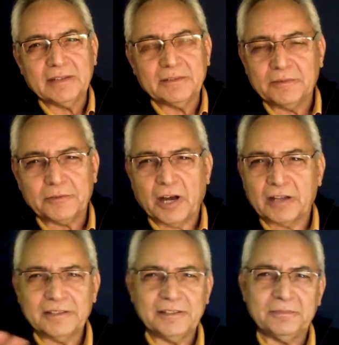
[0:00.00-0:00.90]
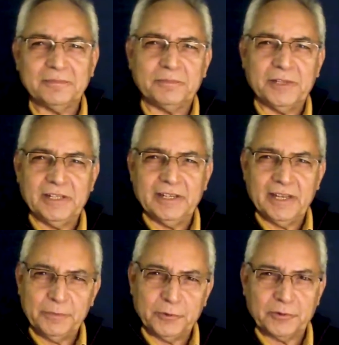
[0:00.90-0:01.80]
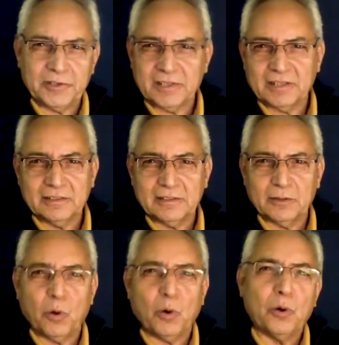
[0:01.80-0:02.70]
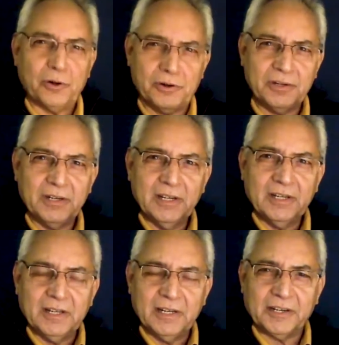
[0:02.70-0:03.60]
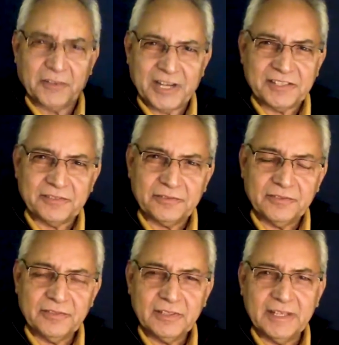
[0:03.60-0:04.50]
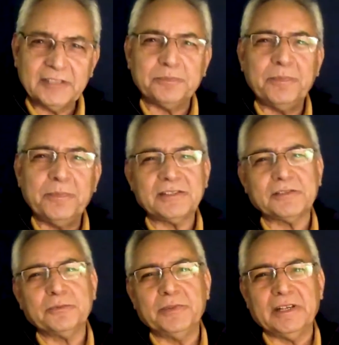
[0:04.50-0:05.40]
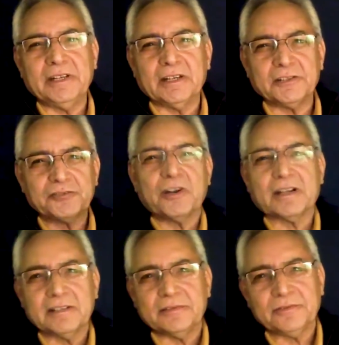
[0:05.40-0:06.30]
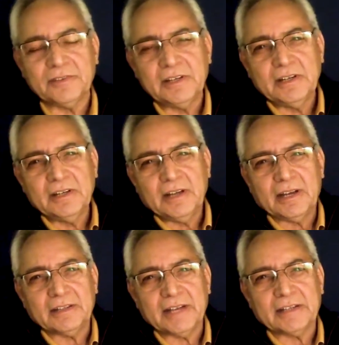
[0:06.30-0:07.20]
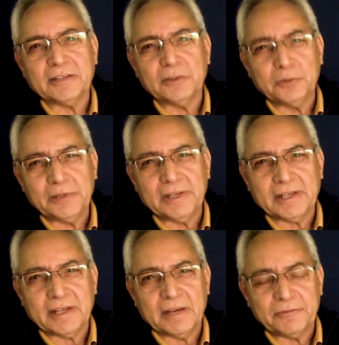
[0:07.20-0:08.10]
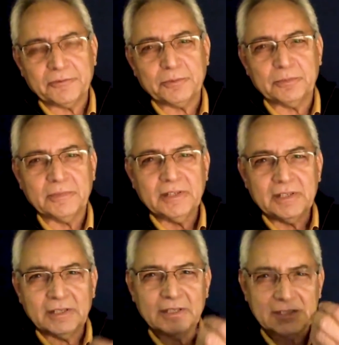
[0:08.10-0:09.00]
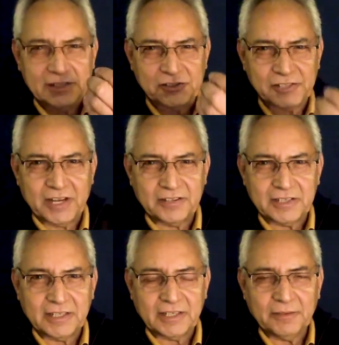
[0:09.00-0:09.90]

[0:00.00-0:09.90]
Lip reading: rather than being hypocritical or aggressive, it's best to be constructive, and that can only come from sincerity.